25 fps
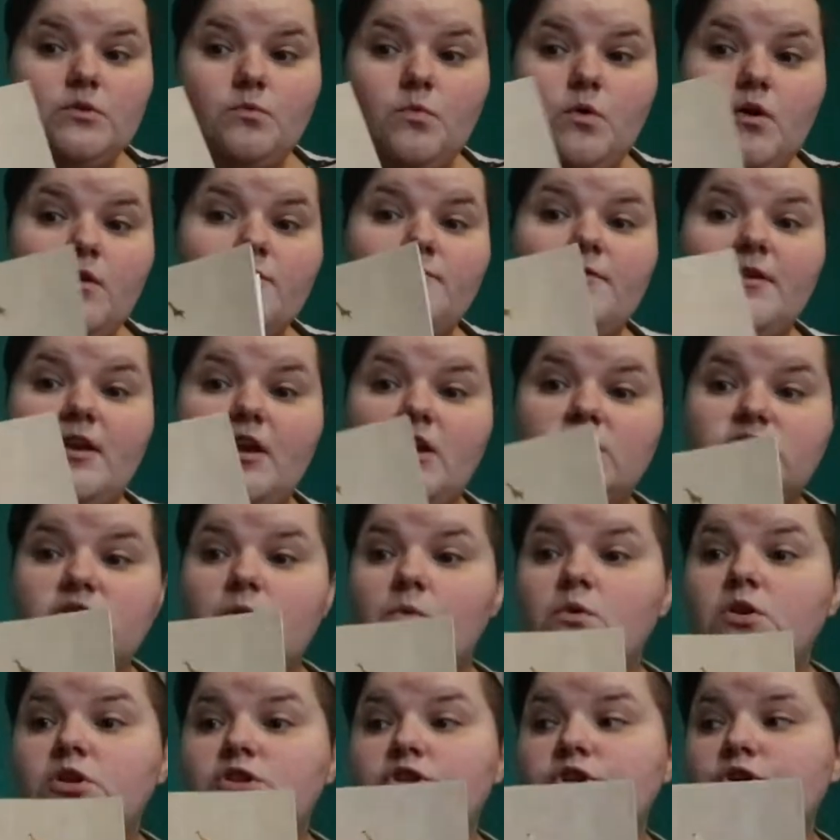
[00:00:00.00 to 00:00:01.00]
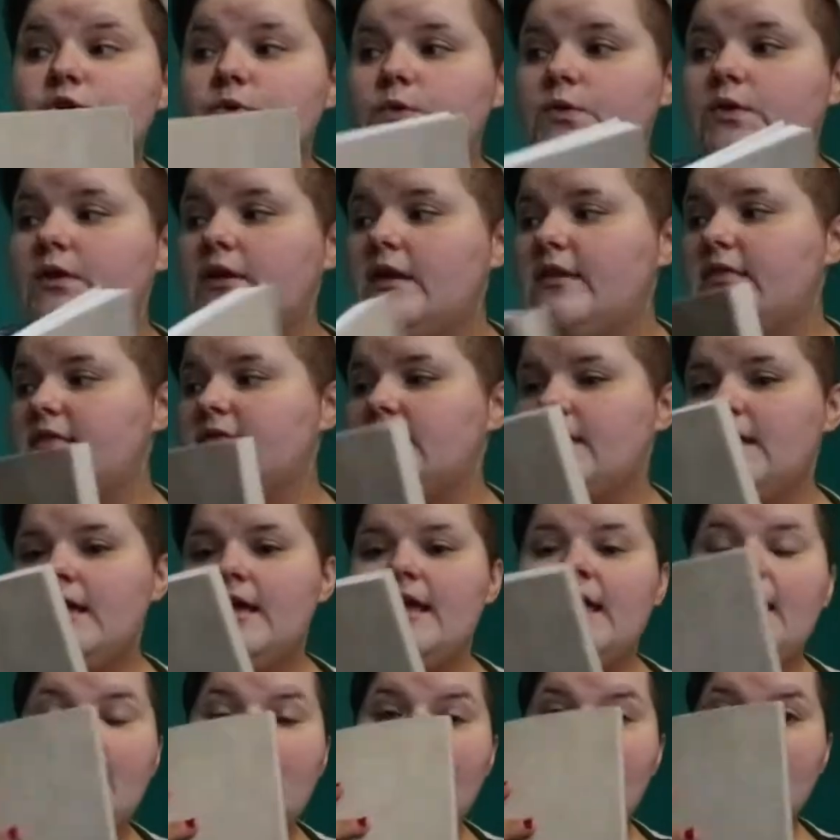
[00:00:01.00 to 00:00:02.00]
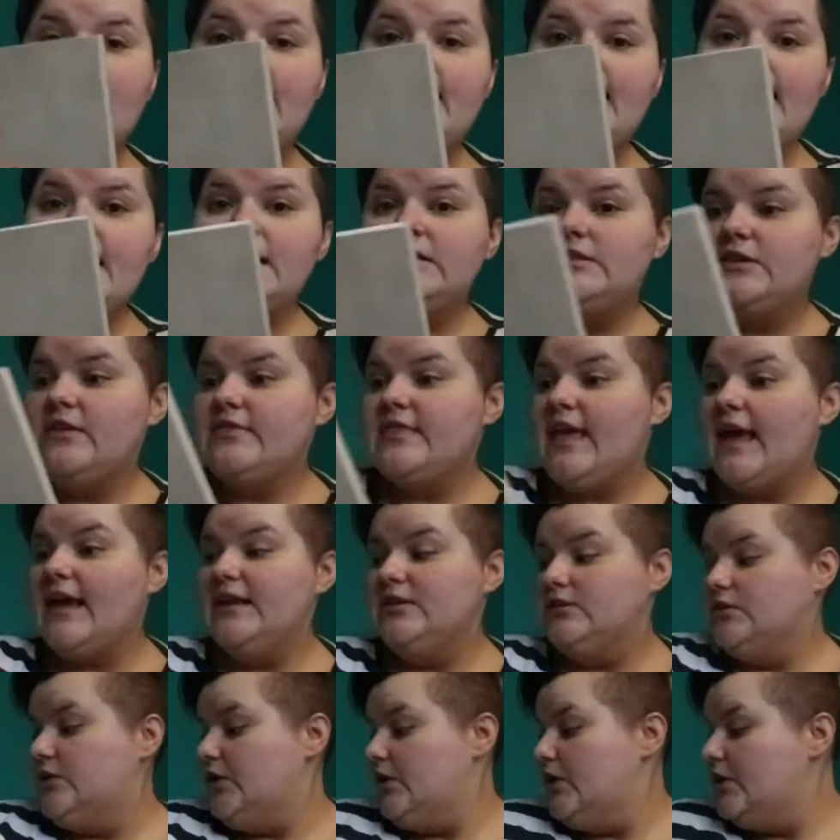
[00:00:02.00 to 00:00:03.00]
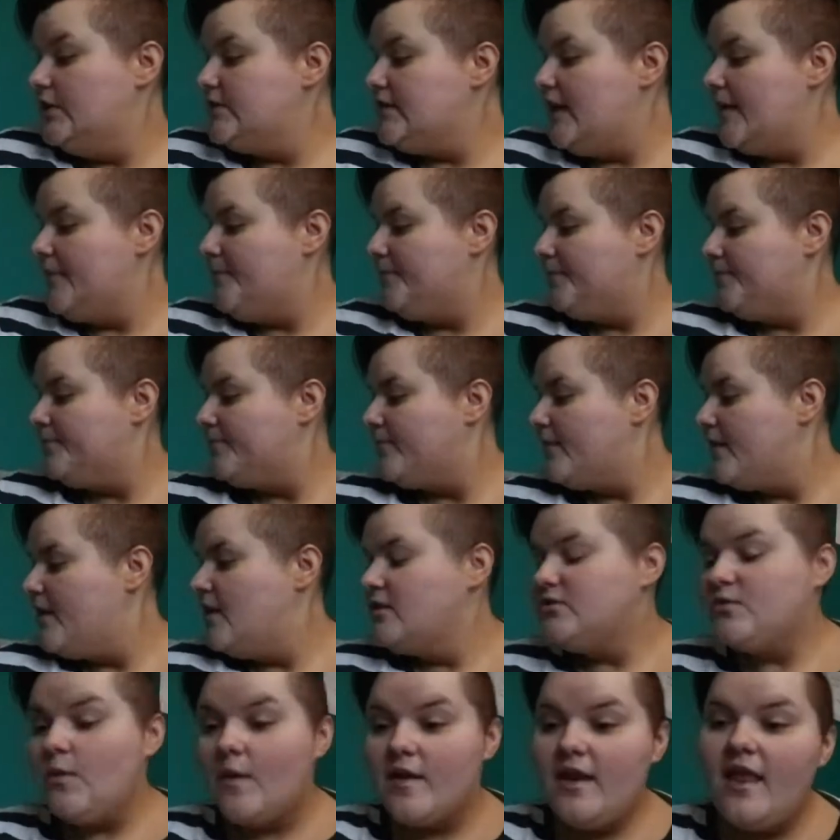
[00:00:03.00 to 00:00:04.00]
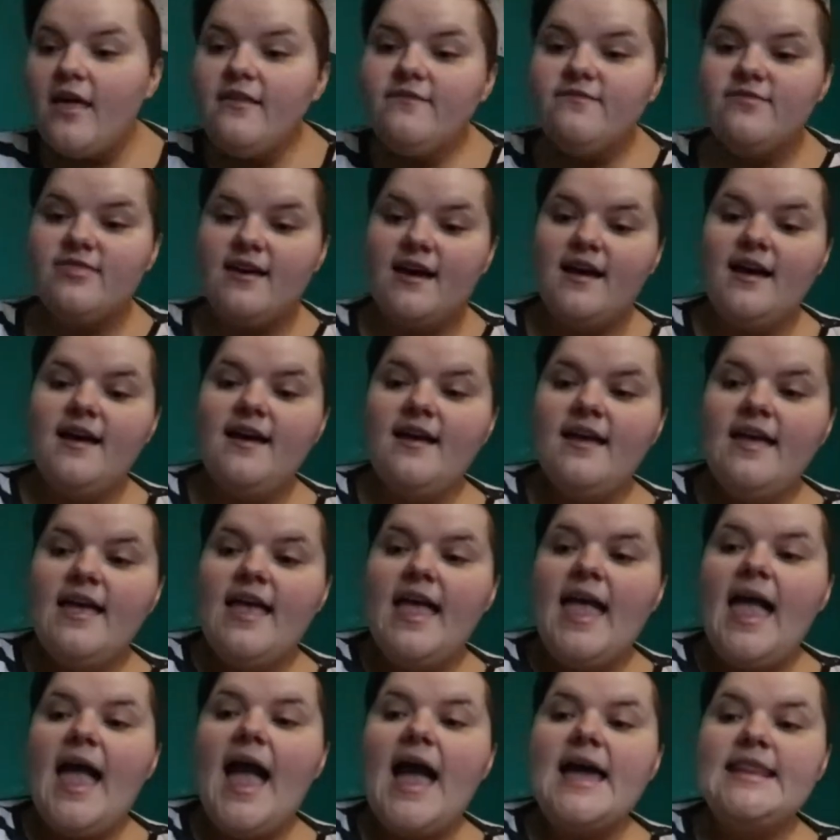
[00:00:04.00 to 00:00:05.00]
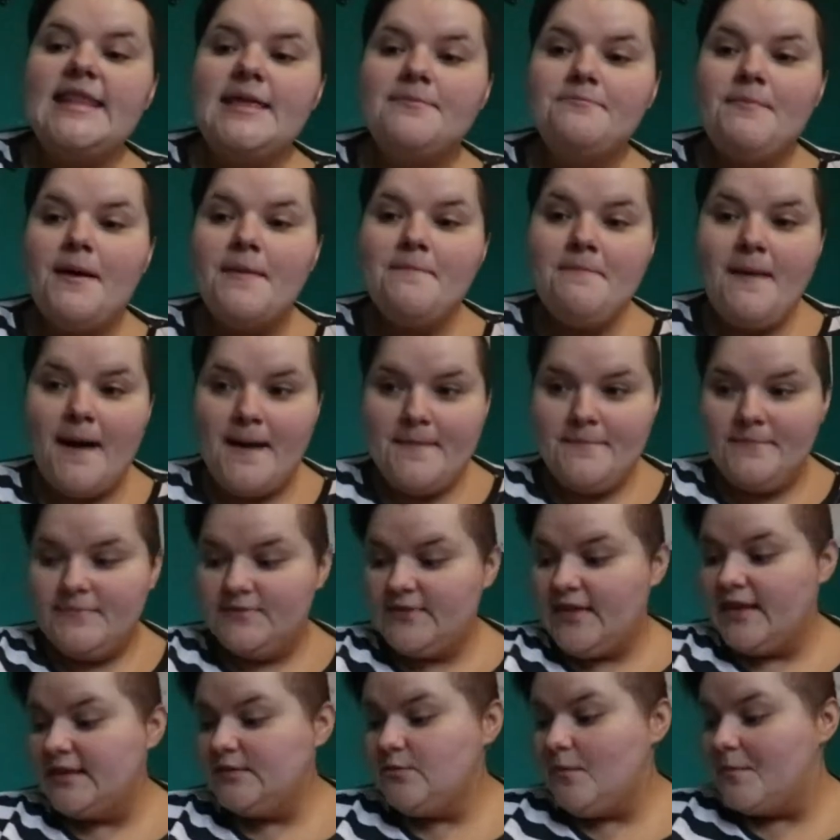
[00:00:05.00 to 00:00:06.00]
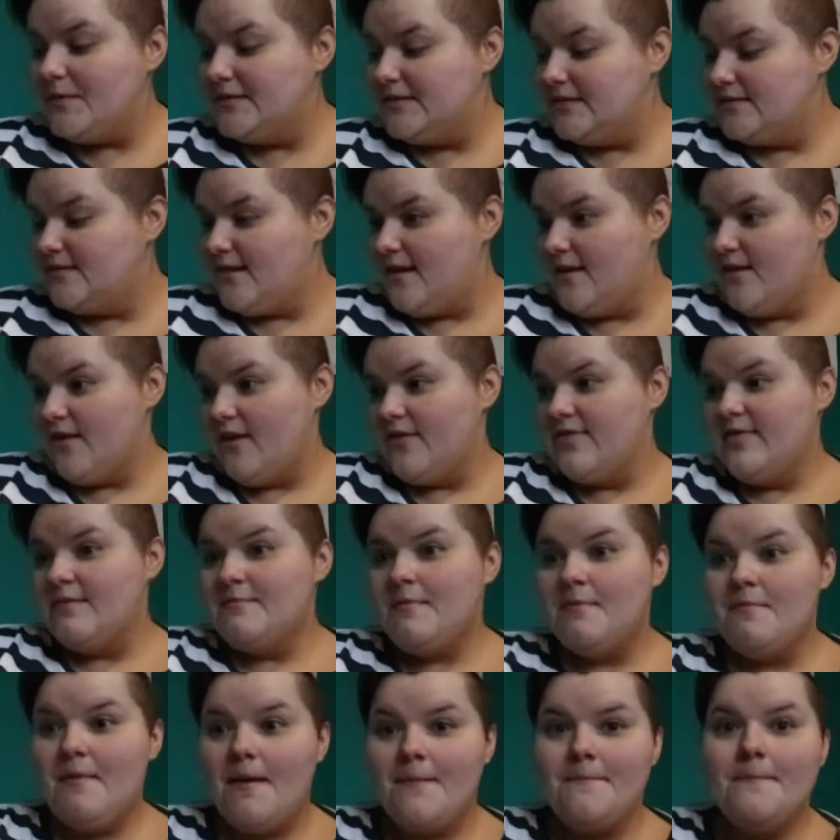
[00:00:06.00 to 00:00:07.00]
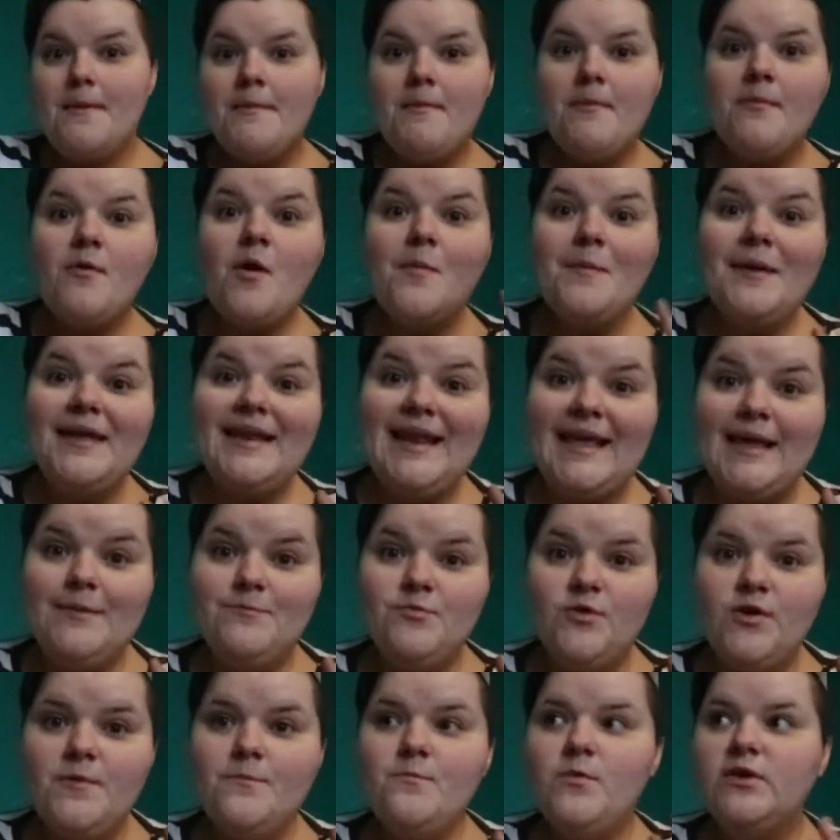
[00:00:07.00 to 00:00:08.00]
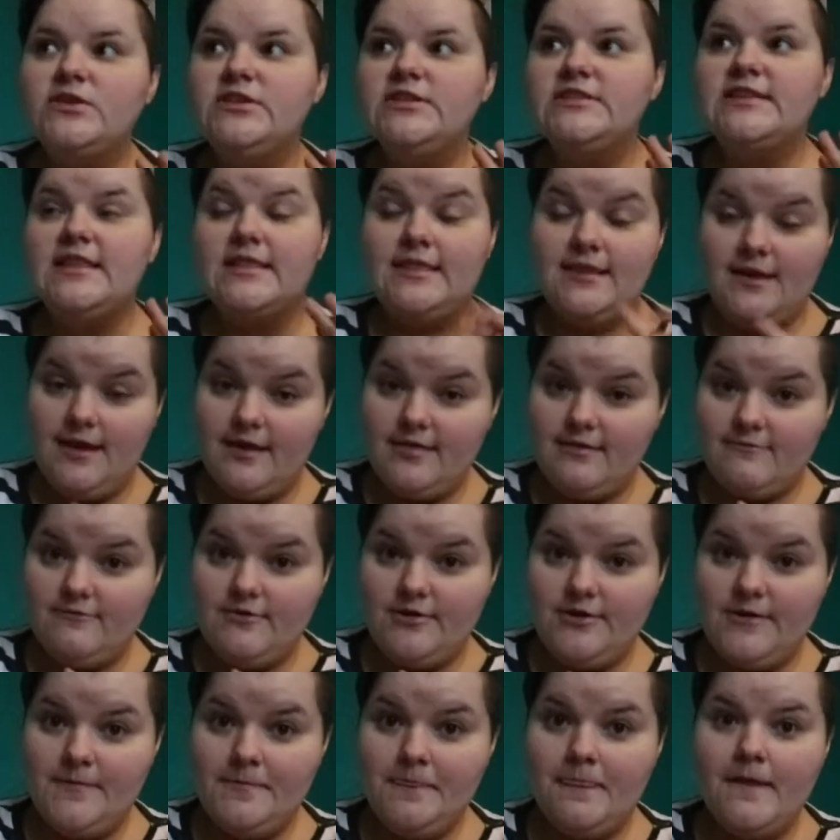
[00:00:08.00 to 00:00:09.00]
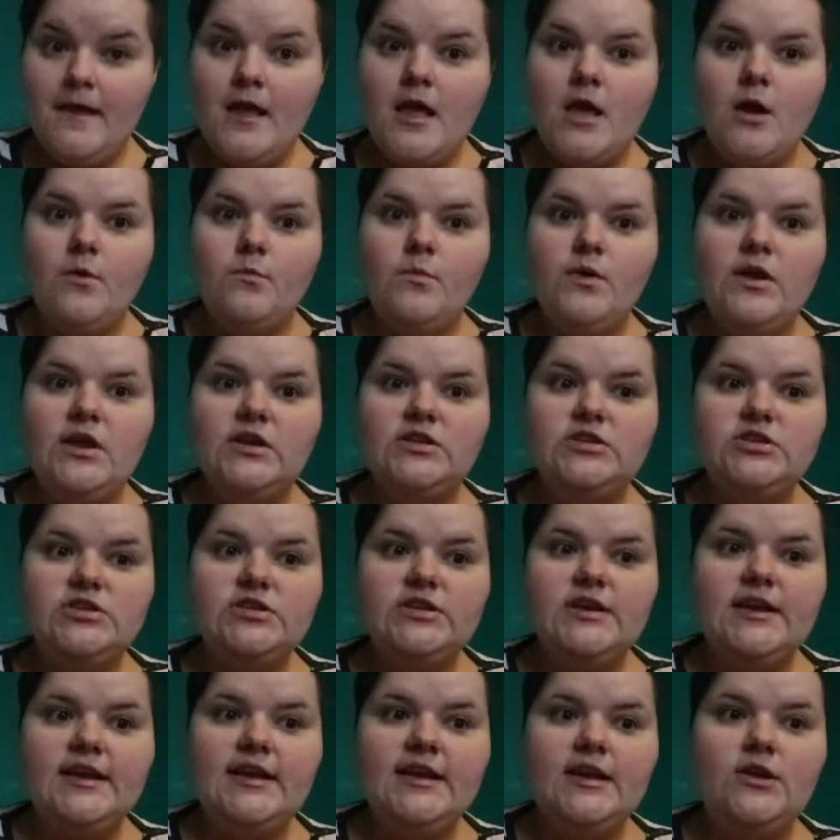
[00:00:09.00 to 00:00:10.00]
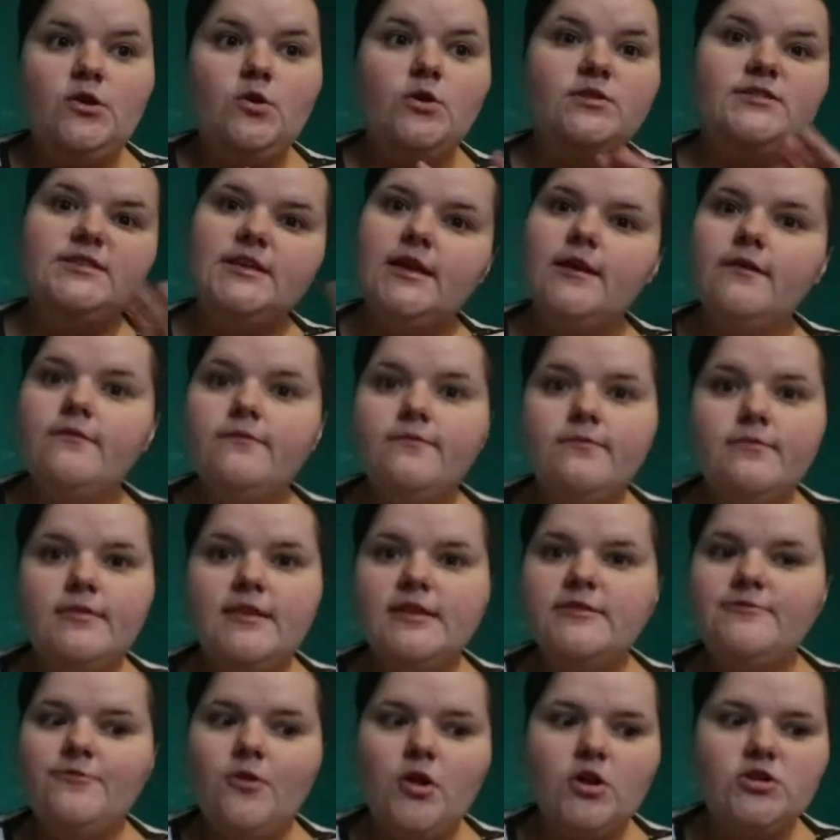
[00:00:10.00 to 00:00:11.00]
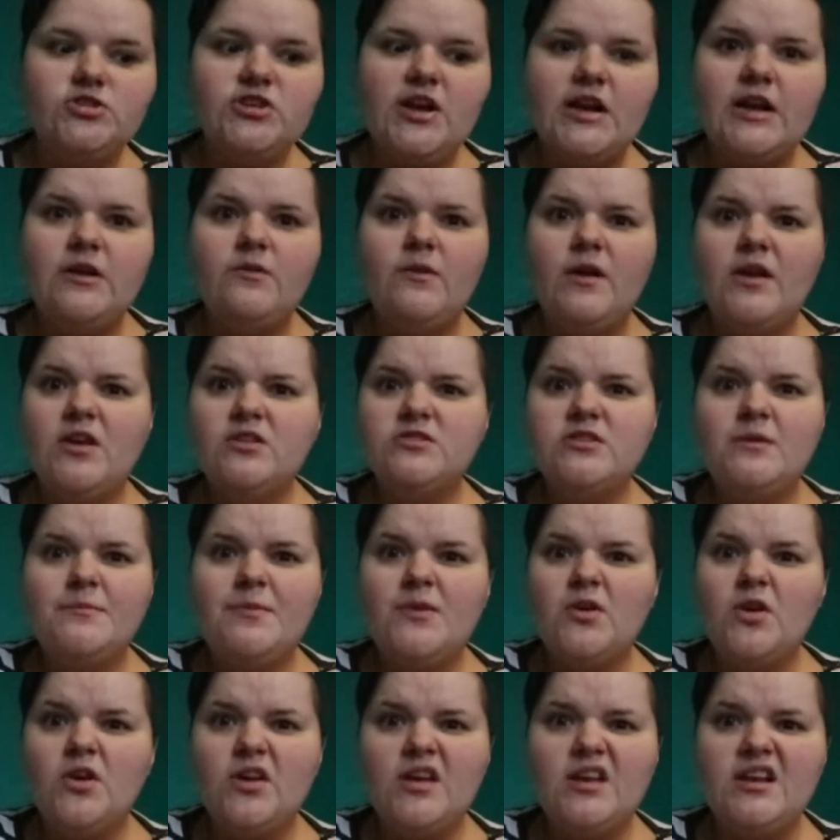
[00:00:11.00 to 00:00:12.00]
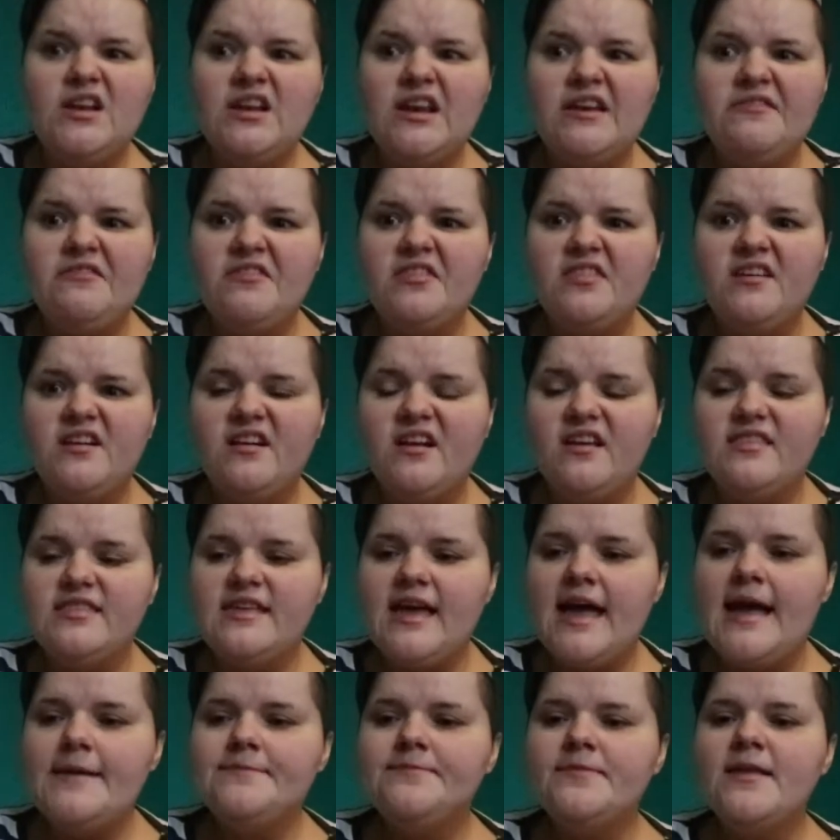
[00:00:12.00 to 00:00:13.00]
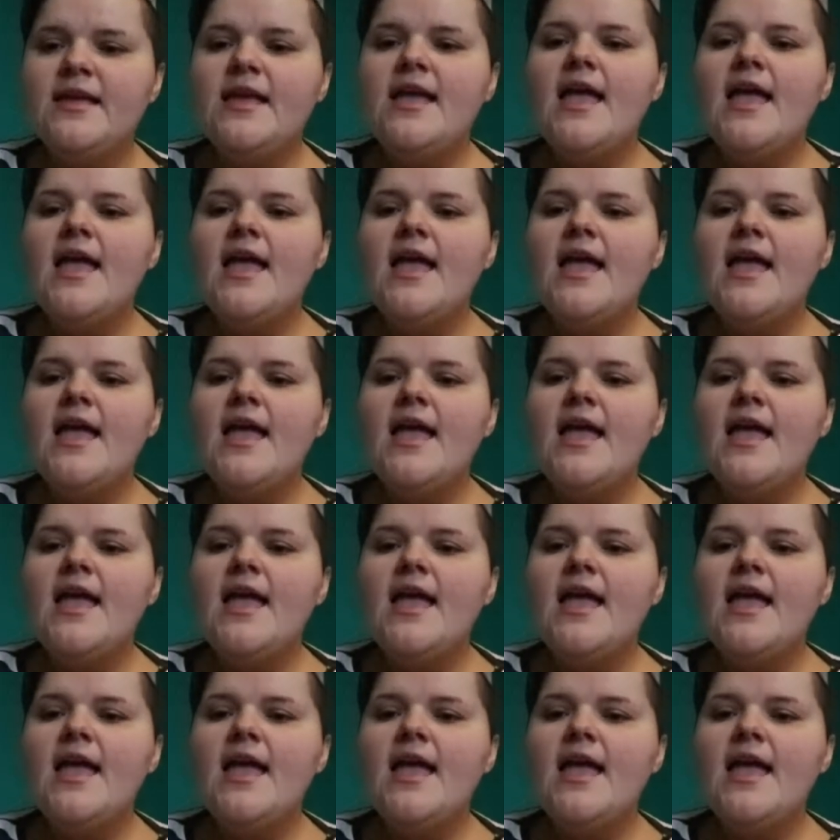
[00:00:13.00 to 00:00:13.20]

what videos I want to do in here. So that is good. So I love that. And then my mum. So that's what Mrs. Tyler got. Then my mum. My mum got me an apron, which is in the other room, which you'll see on this vlog channel anyway, because I'll be cooking and everything like that.